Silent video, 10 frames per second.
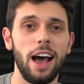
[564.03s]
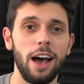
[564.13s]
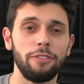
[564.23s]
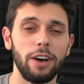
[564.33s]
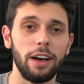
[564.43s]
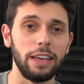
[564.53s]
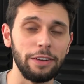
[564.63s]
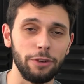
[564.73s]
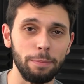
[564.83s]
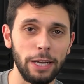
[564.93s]
of uh,
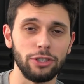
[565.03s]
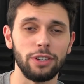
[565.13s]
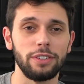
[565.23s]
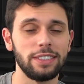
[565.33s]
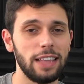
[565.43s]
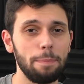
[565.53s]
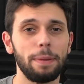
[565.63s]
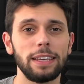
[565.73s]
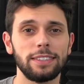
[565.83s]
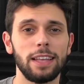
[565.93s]
information step
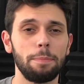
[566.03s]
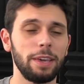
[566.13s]
by -step.